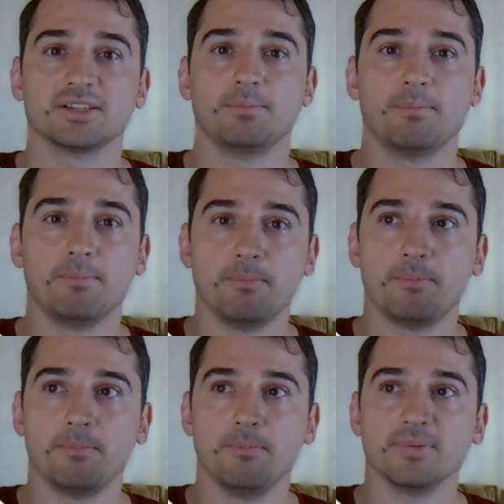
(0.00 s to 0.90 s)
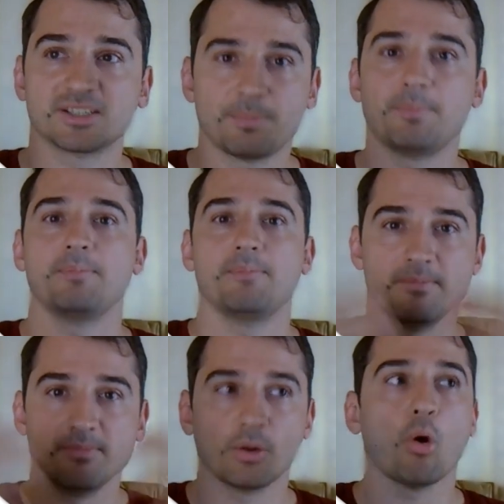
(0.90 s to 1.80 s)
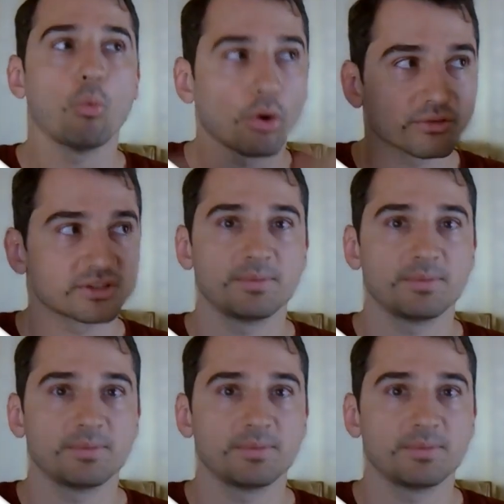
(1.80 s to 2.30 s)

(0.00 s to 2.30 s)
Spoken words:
is the whole world